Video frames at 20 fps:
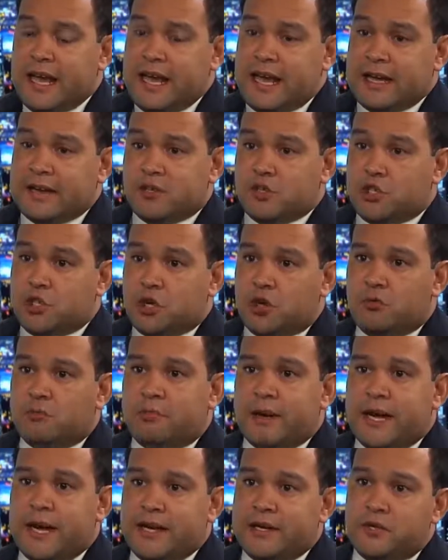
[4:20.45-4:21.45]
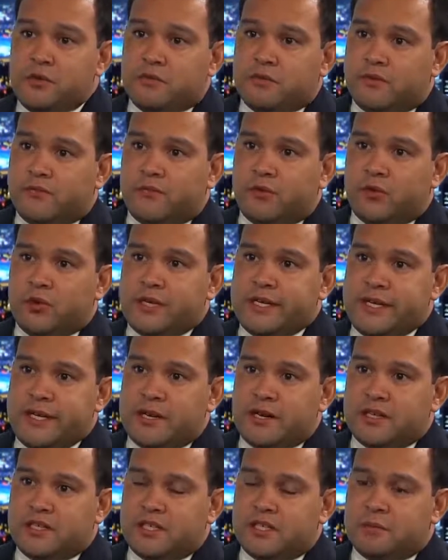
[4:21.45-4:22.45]
and Joe Biden, who for 40
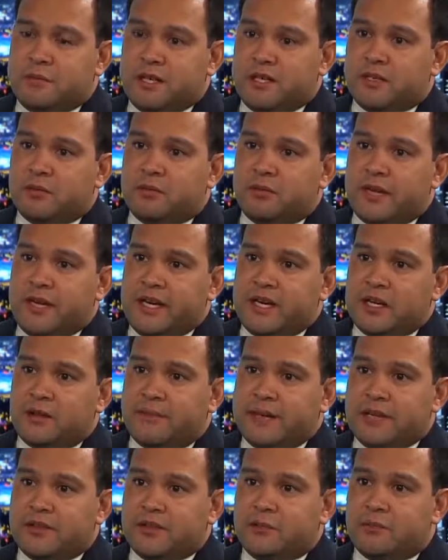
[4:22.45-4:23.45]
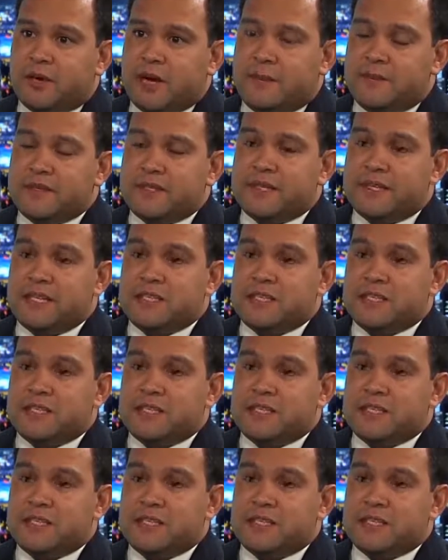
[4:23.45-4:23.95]
years has been complaining about the problems,